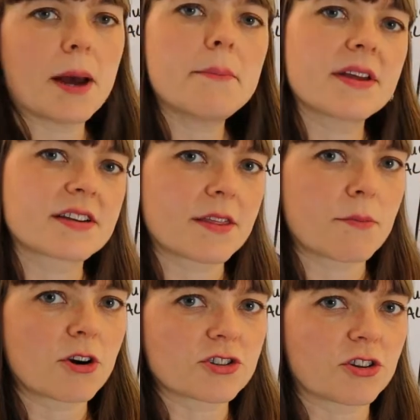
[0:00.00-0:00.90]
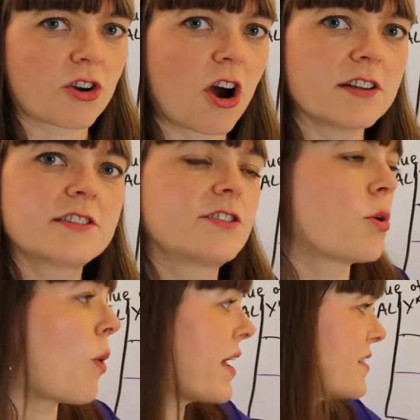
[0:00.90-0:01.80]
up into the marginal cost. So
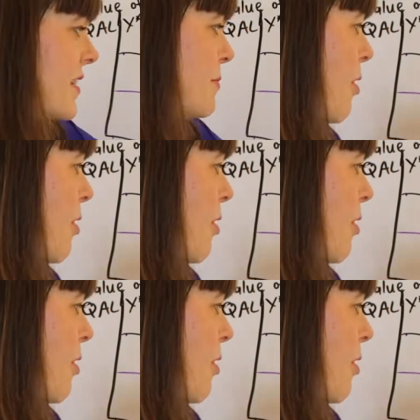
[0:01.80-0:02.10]
why is this